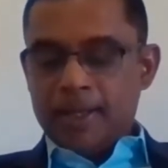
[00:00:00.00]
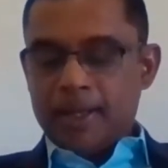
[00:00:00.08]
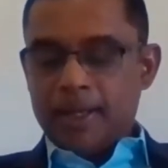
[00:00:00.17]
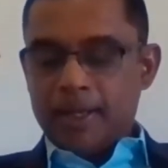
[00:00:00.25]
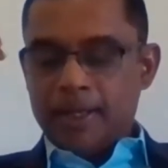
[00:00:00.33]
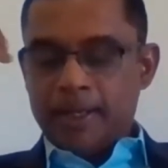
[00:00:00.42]

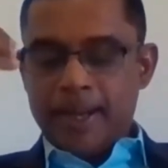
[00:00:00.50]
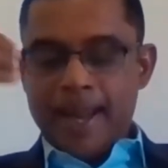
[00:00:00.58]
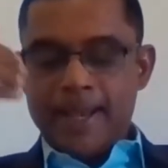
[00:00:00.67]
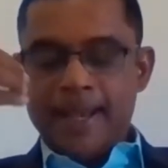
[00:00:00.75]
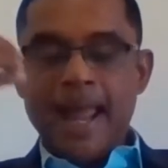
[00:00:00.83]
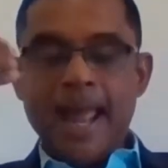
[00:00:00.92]
uh,
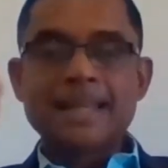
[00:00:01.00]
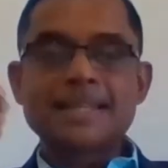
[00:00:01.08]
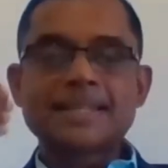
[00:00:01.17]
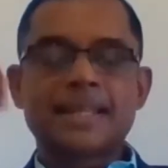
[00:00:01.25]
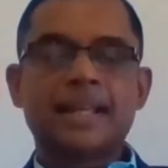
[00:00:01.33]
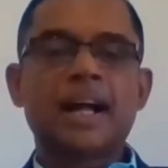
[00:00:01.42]

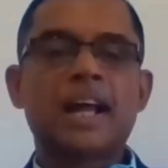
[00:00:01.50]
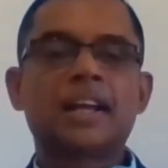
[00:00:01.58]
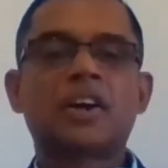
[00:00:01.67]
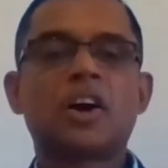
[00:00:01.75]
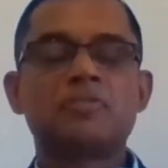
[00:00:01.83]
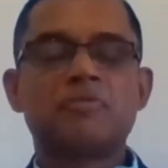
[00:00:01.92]
enhancing
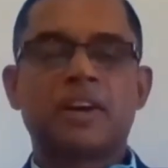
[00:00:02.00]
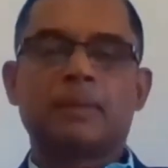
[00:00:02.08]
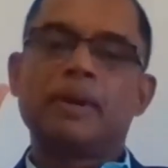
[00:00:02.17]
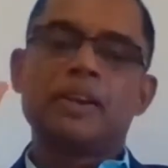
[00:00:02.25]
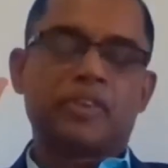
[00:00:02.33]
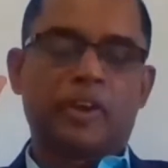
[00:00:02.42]

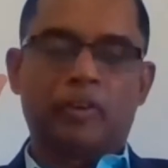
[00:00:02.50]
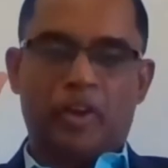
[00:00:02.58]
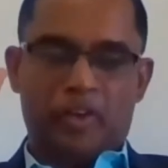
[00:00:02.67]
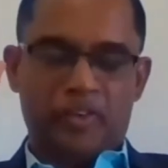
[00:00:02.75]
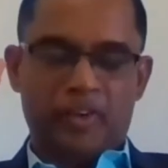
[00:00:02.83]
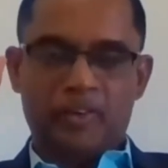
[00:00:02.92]
uncomfortable
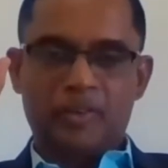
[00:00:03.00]
situation.